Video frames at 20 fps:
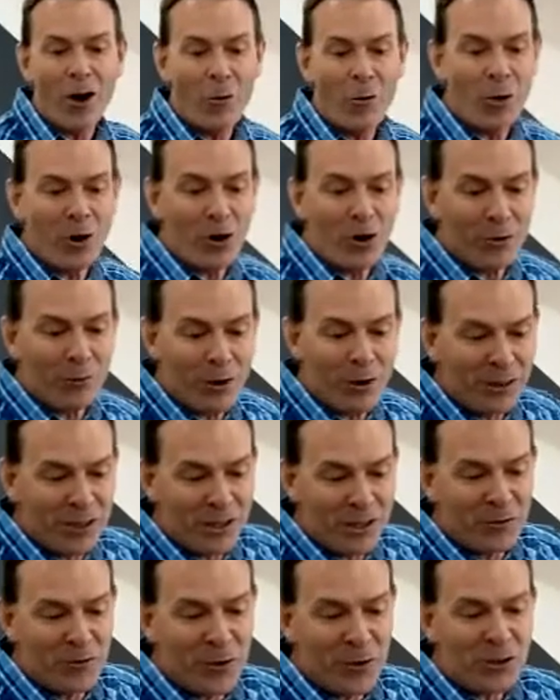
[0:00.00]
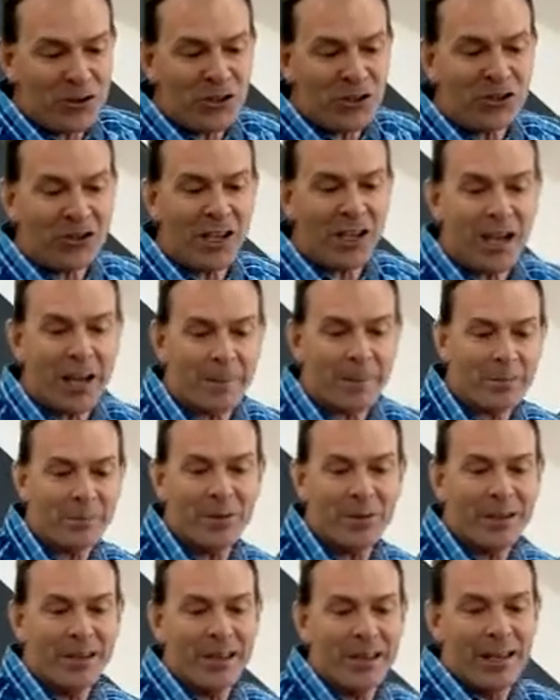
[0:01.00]
wanted to read these verses
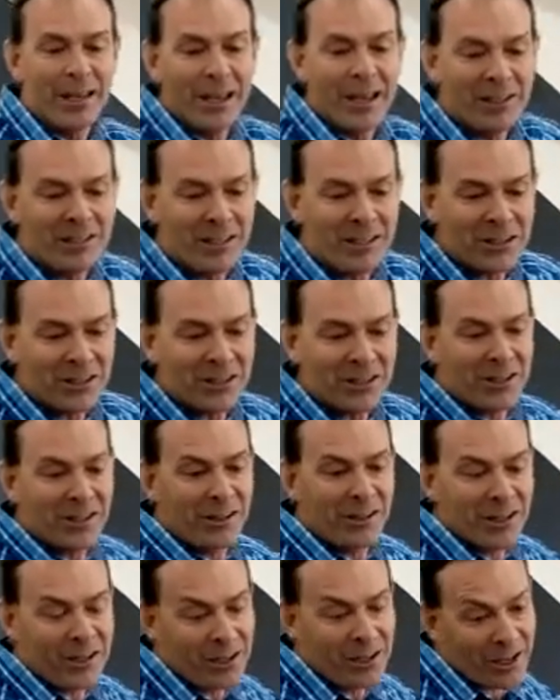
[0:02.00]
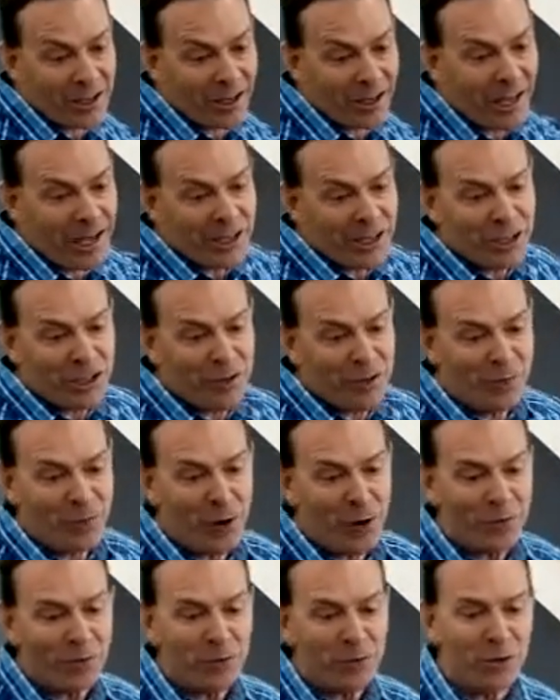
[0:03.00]
out. It says, in Galatians
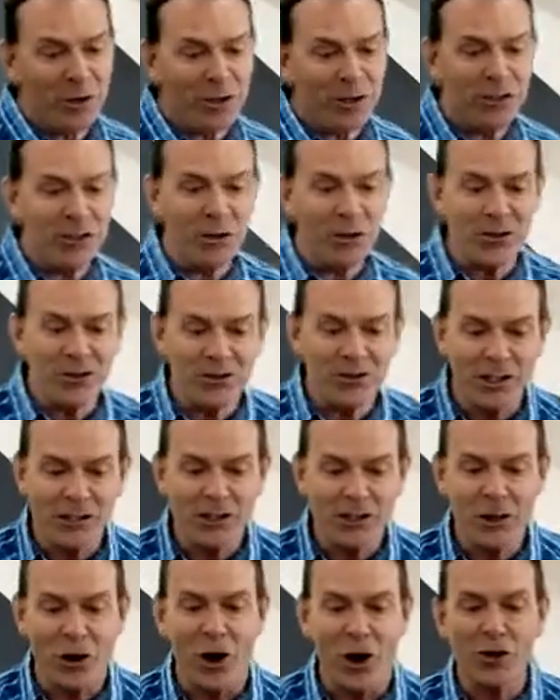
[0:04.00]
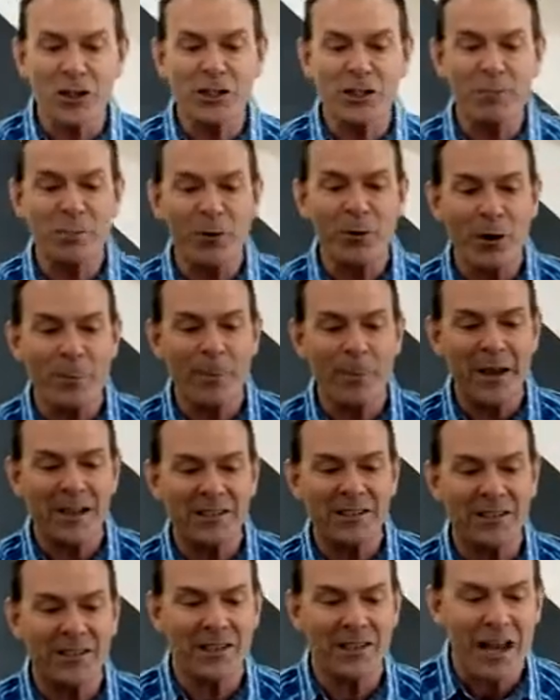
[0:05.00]
5:22, it says, God's Spirit
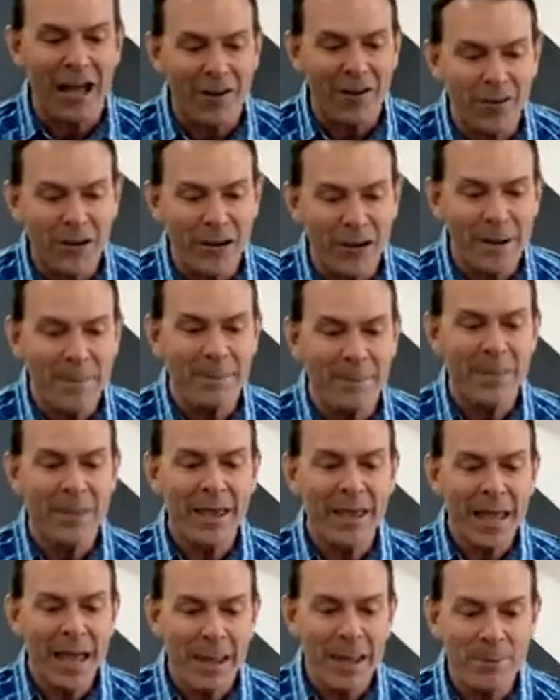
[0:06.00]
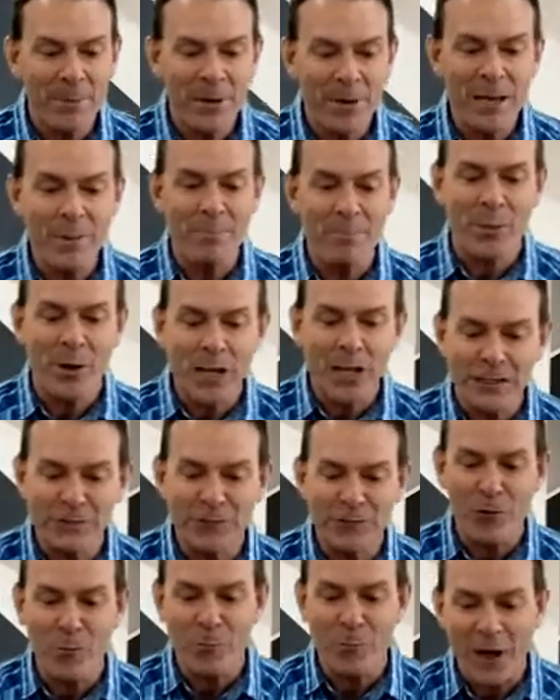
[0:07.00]
makes us loving, happy,
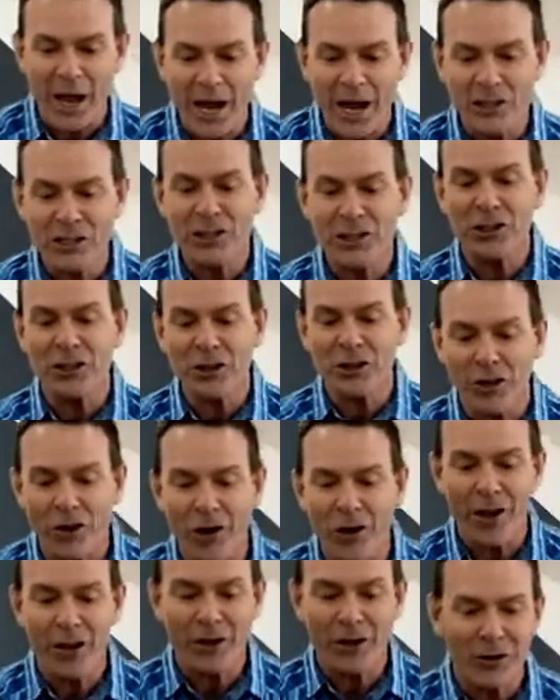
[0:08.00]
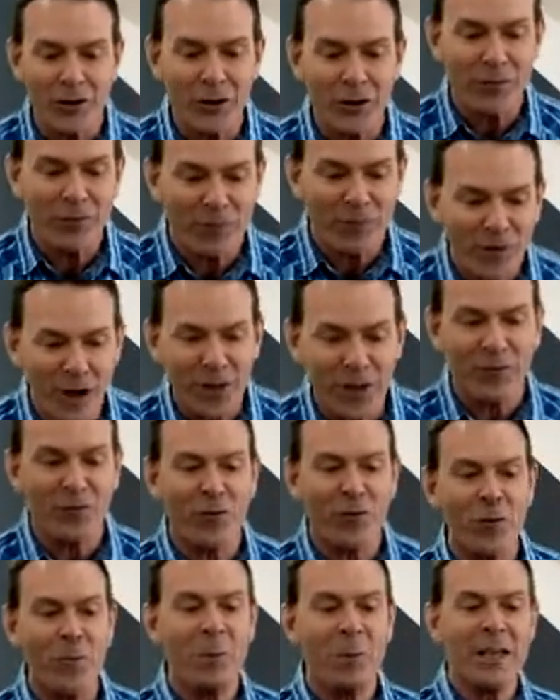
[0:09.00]
peaceful, patient, kind, good and
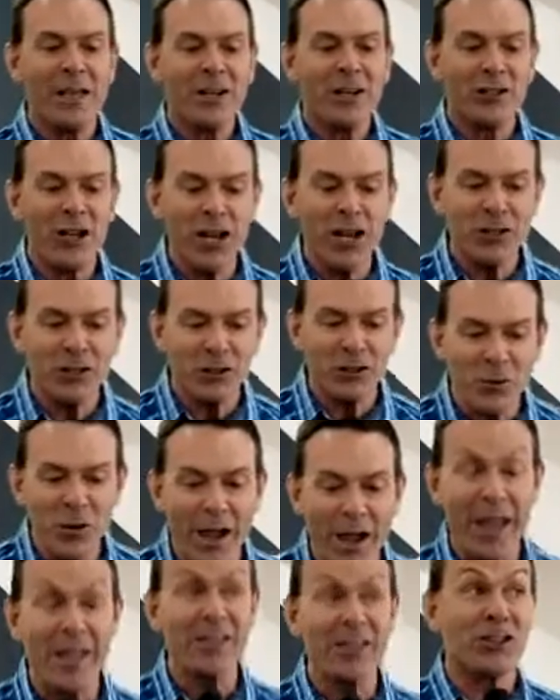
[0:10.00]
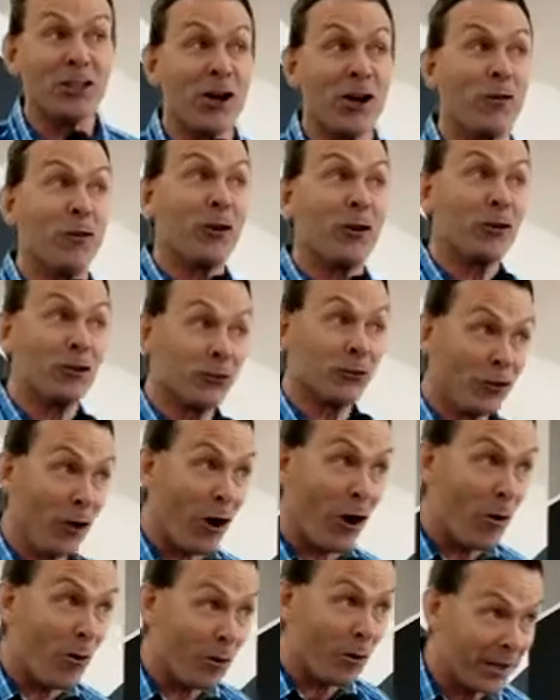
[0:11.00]
faithful, gentle and
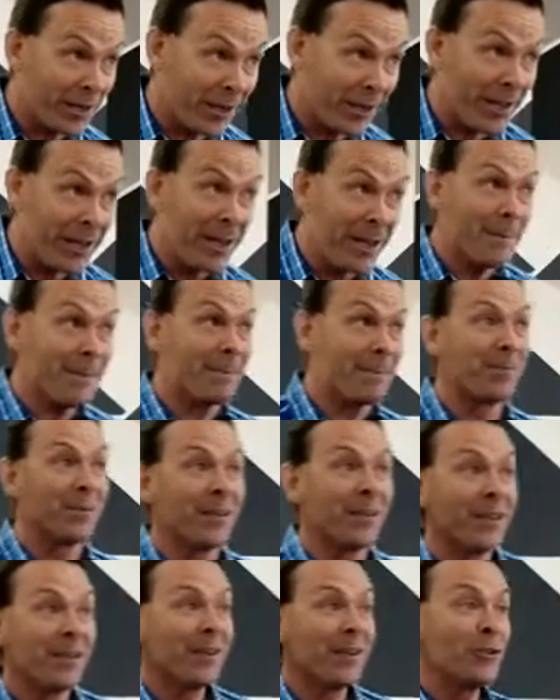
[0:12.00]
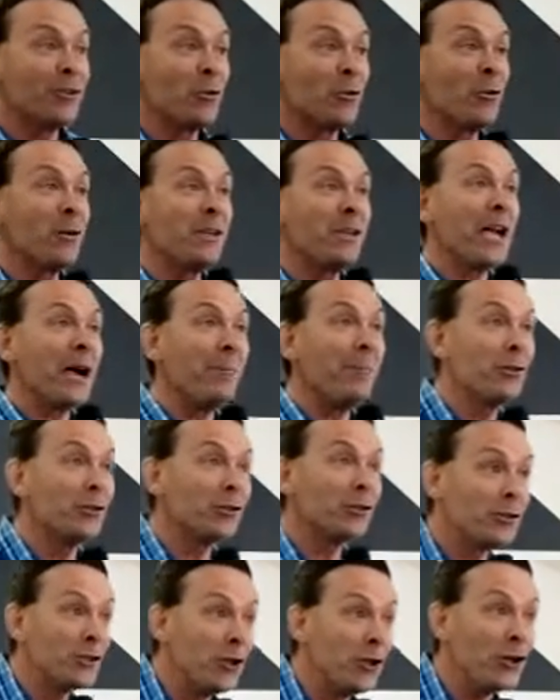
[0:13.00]
self-controlled, okay? So when we come
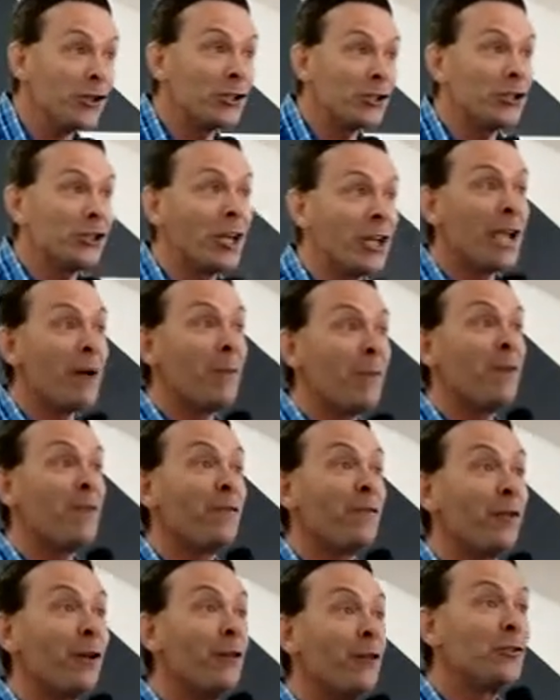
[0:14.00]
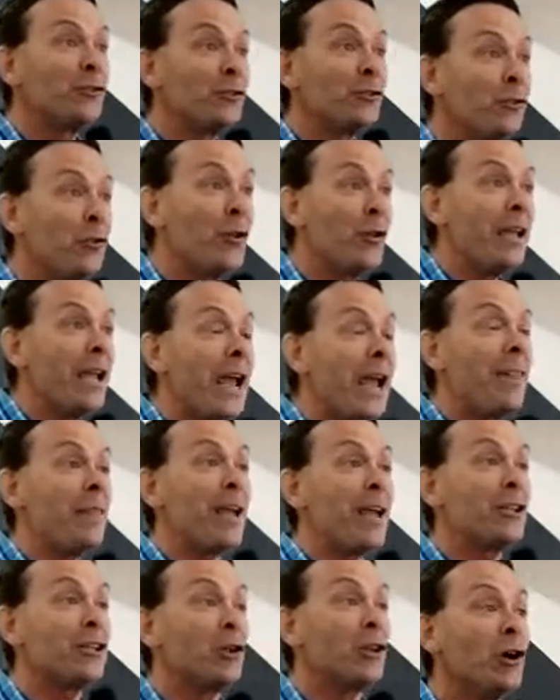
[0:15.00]
to church, we're full of joy, and
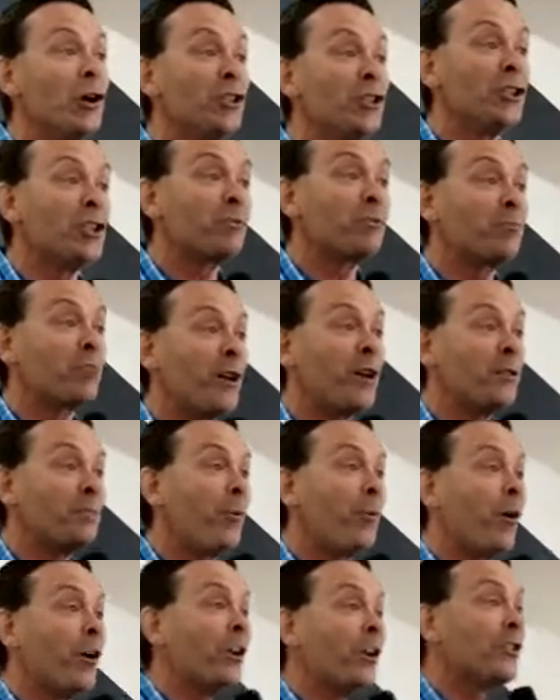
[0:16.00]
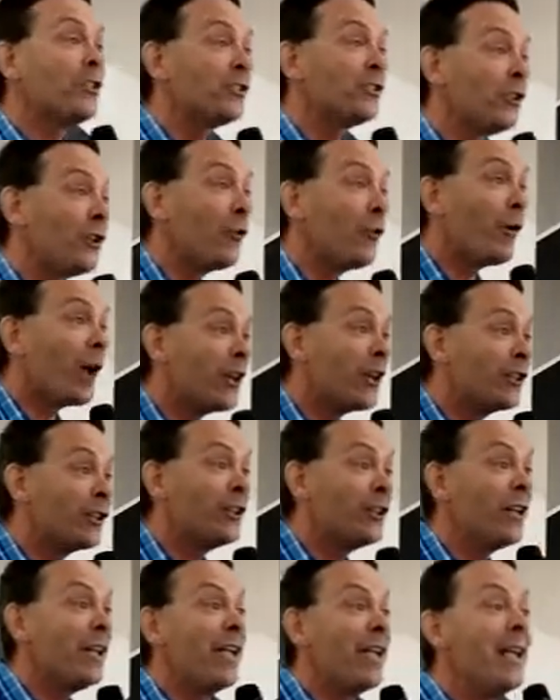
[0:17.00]
that joy is expressed by
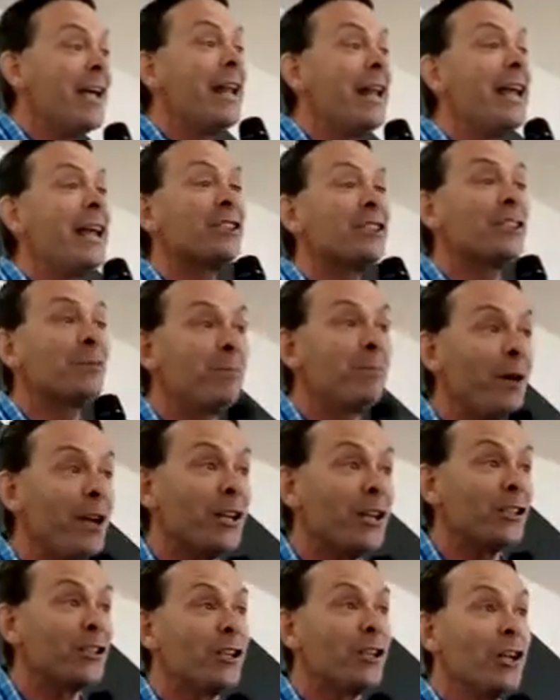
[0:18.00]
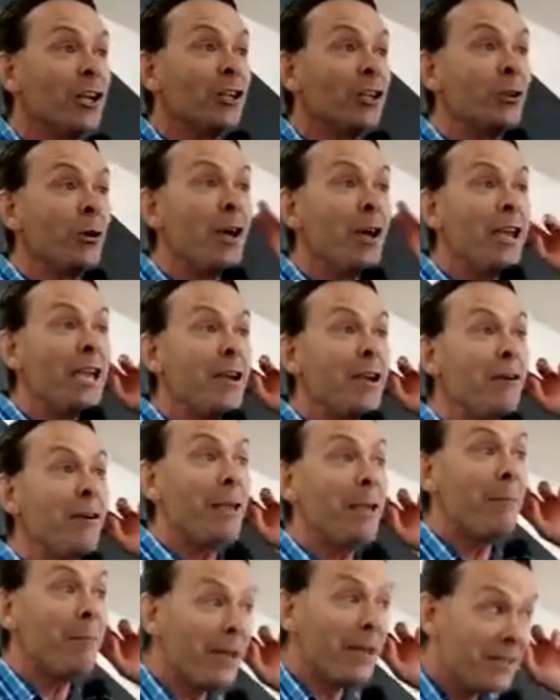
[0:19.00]
consideration in our speech. Do I hear
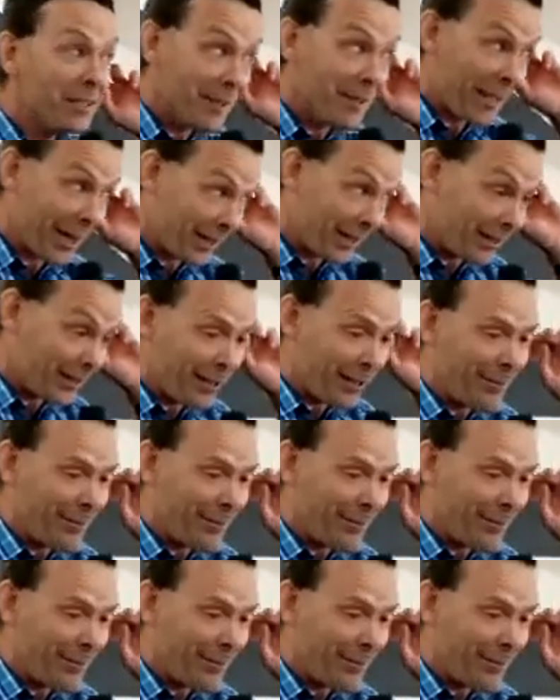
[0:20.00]
an amen to that?